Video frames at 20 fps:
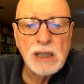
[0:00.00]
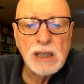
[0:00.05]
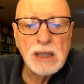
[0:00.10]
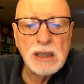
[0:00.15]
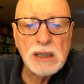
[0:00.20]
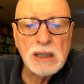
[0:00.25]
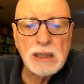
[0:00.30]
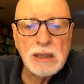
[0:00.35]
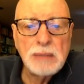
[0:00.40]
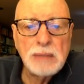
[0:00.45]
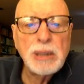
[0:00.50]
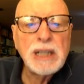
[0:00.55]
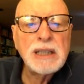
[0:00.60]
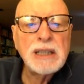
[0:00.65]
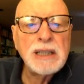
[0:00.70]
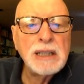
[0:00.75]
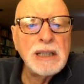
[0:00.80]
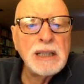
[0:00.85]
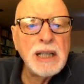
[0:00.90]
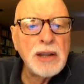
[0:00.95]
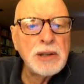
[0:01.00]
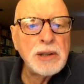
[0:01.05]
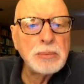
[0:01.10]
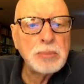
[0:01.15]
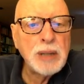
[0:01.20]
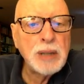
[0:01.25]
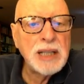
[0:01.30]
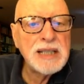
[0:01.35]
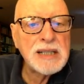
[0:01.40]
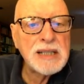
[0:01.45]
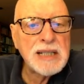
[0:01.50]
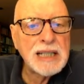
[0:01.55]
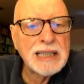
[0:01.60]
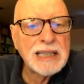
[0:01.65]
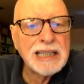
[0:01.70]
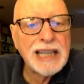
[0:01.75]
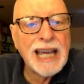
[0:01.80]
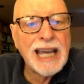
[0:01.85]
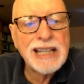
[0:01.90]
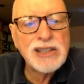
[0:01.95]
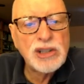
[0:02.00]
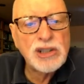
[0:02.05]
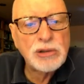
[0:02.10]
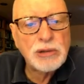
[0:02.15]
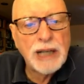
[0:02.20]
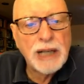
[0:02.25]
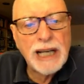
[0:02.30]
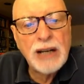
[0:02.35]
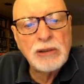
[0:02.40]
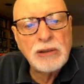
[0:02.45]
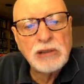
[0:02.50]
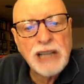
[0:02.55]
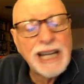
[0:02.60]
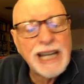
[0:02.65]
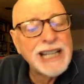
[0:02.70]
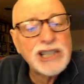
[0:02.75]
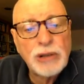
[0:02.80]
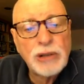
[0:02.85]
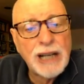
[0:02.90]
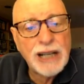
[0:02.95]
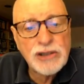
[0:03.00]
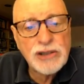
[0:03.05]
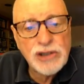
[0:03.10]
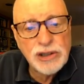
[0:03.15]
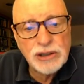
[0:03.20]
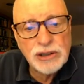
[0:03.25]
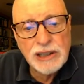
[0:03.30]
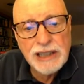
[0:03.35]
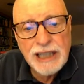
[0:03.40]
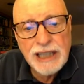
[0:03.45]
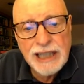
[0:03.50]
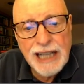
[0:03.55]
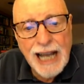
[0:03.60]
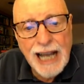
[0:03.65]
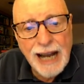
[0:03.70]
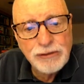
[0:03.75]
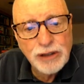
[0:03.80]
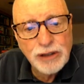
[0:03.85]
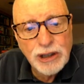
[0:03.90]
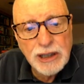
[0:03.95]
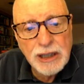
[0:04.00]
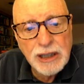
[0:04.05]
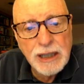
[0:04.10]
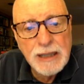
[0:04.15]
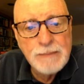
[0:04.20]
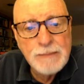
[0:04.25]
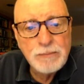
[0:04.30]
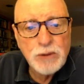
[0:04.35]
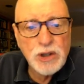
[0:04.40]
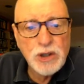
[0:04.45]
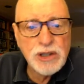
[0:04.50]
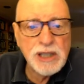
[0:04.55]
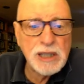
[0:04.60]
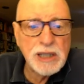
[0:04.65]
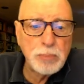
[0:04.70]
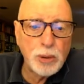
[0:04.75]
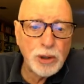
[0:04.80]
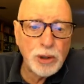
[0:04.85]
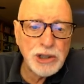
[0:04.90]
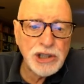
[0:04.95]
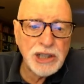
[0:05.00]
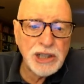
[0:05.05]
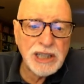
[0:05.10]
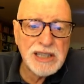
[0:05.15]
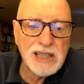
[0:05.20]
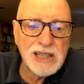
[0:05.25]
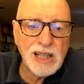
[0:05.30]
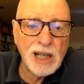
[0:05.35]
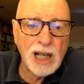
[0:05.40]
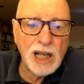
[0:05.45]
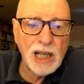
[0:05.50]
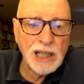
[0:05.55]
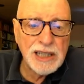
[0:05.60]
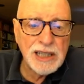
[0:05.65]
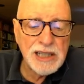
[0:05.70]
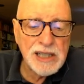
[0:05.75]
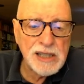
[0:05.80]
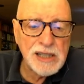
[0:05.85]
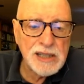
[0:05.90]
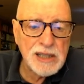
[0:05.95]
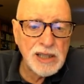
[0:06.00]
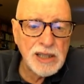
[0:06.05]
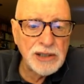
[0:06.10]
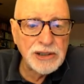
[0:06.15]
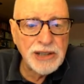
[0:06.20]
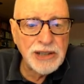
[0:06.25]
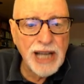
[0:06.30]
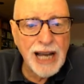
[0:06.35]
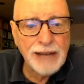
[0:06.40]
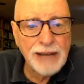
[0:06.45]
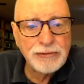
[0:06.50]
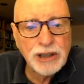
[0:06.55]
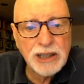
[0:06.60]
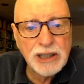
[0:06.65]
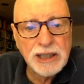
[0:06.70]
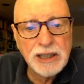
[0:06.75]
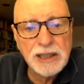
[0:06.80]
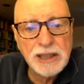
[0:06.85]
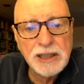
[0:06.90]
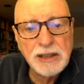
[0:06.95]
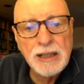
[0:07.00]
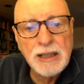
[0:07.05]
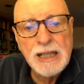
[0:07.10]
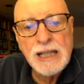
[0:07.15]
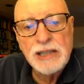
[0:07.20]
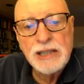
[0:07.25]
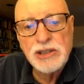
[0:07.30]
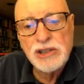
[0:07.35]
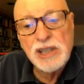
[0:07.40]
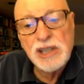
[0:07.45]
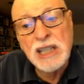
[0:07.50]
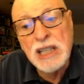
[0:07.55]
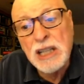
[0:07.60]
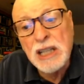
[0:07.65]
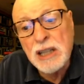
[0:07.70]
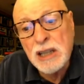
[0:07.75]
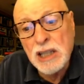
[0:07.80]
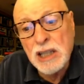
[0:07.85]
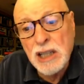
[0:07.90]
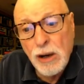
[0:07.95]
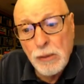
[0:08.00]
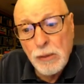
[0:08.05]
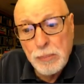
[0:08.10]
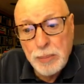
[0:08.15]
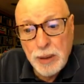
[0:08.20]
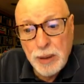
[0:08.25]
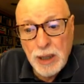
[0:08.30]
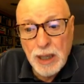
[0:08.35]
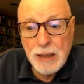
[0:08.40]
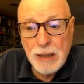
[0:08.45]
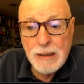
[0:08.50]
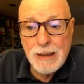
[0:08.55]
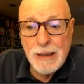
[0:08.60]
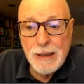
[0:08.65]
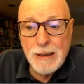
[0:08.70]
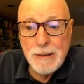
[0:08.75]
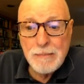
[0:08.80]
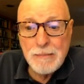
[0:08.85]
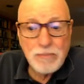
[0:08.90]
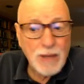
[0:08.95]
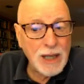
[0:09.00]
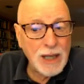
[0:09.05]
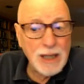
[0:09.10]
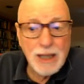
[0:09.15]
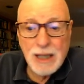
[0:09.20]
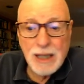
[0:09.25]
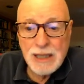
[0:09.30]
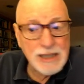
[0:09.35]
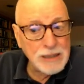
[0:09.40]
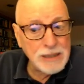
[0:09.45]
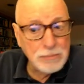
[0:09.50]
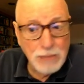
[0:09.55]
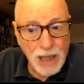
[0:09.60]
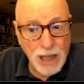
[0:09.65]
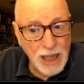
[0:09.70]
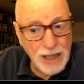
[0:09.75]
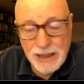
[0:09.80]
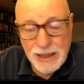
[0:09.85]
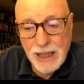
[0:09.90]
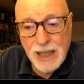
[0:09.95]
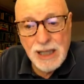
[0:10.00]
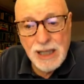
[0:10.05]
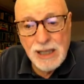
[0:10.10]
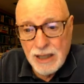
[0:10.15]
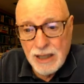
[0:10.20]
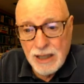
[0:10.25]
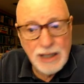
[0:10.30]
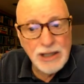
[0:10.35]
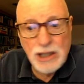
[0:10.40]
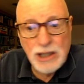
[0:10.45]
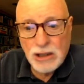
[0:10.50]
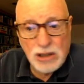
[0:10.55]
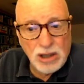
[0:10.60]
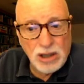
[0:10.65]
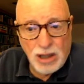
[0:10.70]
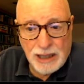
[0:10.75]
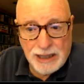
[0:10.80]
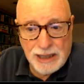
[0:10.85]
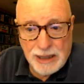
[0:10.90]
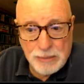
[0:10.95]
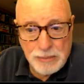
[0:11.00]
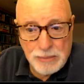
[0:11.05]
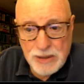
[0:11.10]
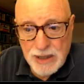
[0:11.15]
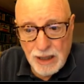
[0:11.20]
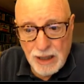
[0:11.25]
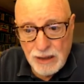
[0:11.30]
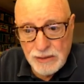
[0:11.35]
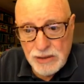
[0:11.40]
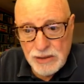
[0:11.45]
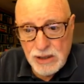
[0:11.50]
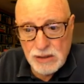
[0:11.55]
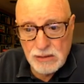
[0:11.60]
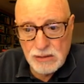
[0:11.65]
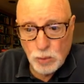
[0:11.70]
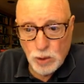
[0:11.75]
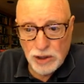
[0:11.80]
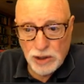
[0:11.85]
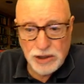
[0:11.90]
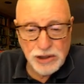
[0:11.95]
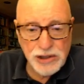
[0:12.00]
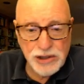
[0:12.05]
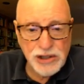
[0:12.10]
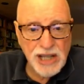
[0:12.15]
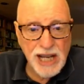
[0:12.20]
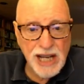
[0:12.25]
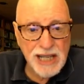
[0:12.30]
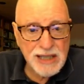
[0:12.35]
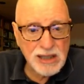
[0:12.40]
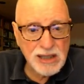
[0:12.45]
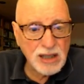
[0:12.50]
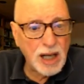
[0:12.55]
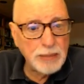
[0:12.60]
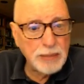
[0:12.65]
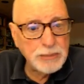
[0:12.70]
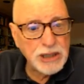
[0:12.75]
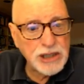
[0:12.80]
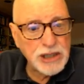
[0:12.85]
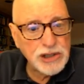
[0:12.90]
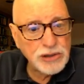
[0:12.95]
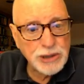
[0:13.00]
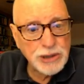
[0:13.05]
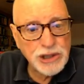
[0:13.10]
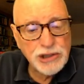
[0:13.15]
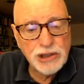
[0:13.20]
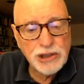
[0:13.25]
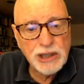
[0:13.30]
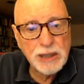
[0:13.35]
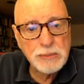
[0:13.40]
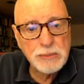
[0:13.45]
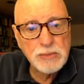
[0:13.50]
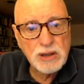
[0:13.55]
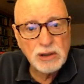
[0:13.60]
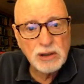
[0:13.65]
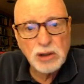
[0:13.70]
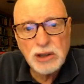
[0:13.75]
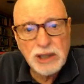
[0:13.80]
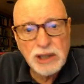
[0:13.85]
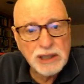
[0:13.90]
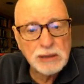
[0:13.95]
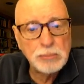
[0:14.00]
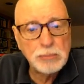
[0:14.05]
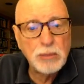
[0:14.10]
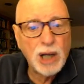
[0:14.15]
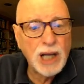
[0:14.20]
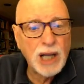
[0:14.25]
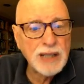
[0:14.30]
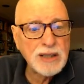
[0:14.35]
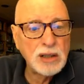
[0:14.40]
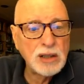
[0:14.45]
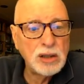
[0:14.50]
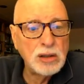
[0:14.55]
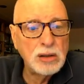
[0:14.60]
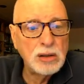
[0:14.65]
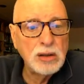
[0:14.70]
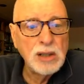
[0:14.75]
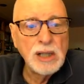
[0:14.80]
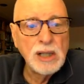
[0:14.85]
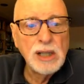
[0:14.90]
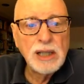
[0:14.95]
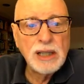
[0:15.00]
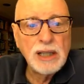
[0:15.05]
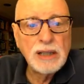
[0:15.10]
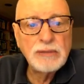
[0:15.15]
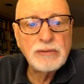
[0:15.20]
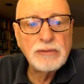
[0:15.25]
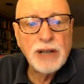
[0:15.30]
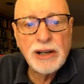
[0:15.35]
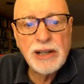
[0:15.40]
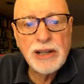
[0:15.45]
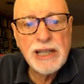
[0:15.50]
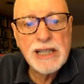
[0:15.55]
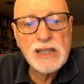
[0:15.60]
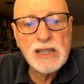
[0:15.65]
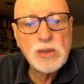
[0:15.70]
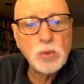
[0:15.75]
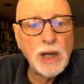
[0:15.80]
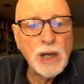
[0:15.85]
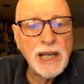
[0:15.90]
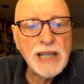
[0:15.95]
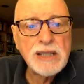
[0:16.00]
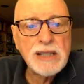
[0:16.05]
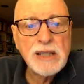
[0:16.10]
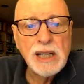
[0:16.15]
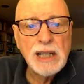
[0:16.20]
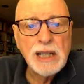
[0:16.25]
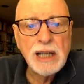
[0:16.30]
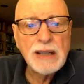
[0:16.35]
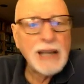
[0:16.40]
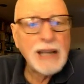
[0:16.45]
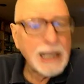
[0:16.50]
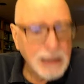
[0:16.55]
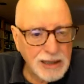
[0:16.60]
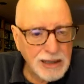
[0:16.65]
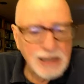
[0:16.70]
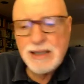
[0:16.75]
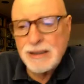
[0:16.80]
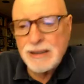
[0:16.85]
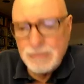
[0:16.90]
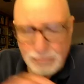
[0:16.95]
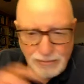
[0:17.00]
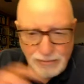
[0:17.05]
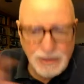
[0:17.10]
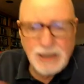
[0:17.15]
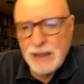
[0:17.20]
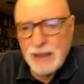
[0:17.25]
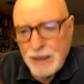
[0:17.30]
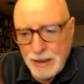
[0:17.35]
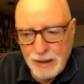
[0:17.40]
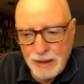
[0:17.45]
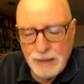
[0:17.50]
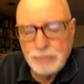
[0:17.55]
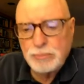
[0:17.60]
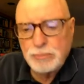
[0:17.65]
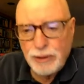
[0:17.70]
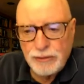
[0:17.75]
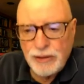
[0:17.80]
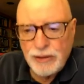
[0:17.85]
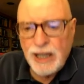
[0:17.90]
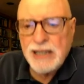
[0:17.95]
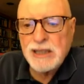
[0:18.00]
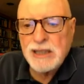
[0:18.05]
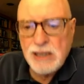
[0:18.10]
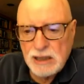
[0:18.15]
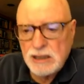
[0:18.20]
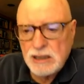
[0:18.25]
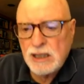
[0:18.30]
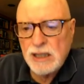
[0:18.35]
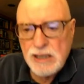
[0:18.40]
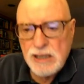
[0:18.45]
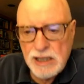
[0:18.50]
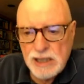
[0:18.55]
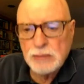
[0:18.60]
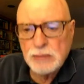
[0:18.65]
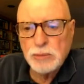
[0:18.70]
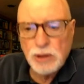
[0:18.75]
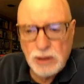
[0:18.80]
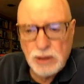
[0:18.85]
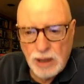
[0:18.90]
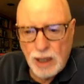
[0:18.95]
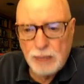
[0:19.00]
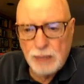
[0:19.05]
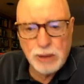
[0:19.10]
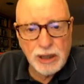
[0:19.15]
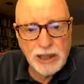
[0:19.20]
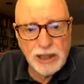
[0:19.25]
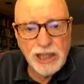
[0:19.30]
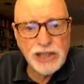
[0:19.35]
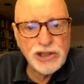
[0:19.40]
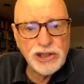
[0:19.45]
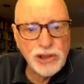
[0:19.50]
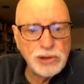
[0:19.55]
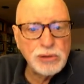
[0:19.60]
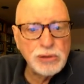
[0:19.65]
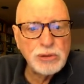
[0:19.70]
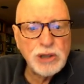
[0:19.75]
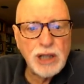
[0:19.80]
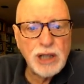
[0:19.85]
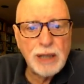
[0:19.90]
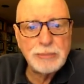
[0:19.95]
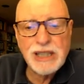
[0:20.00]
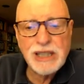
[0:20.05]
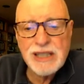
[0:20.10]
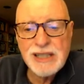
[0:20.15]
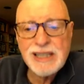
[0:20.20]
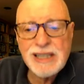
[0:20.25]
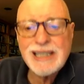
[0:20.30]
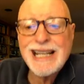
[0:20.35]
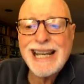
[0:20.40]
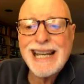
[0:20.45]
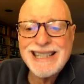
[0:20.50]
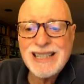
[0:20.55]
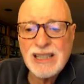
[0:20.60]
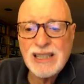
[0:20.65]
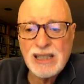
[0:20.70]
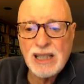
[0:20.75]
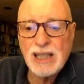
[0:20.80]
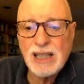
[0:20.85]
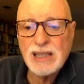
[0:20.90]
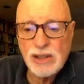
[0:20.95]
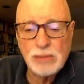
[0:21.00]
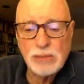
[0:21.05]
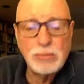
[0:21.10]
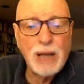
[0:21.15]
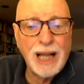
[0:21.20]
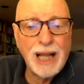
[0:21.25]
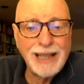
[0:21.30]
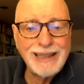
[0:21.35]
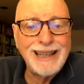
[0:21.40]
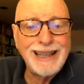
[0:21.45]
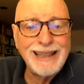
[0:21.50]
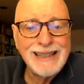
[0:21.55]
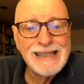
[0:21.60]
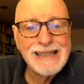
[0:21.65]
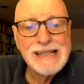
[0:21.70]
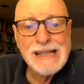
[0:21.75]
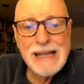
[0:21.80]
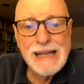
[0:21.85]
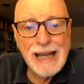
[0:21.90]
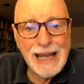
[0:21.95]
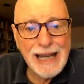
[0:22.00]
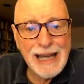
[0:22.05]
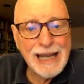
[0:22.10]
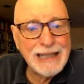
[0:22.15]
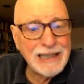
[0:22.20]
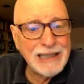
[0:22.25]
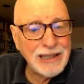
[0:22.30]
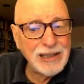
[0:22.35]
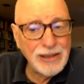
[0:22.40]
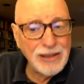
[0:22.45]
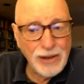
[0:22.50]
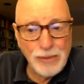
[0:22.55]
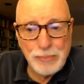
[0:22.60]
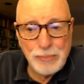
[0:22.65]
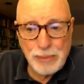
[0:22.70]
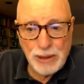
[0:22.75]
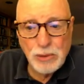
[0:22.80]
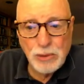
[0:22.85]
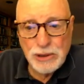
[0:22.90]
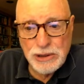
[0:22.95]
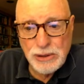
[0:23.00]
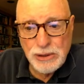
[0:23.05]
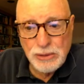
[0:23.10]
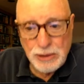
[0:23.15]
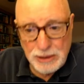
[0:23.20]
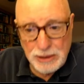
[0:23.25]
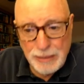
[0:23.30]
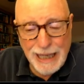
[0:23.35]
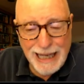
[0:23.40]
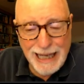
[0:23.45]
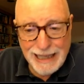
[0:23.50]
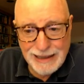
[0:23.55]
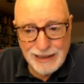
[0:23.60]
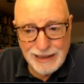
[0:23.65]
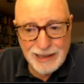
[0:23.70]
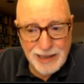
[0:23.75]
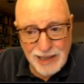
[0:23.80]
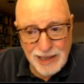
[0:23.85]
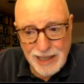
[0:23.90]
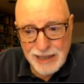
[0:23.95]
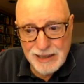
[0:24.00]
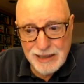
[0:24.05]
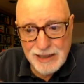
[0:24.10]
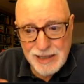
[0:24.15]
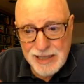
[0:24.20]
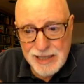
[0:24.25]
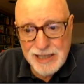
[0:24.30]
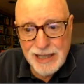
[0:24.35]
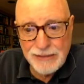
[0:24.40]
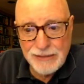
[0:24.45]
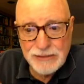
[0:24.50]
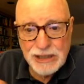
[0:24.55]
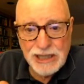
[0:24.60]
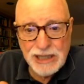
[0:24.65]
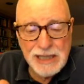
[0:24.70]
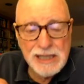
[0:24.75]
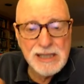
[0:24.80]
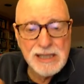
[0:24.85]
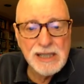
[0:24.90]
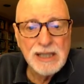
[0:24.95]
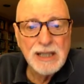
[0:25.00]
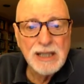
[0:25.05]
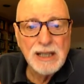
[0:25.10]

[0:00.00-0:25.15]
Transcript: Uh, but in other places it gains ground, gains ground certainly in Africa. You see the Portuguese colonies in southern Africa here. You see Ethiopia, uh, Somalia, uh, they're calling themselves worker states, communist regimes, looking to Moscow in various ways. Uh, that doesn't uh, prevent a considerable complication. Two communist states, uh, Somalia and Ethiopia, were doing battle at the end of the 70s.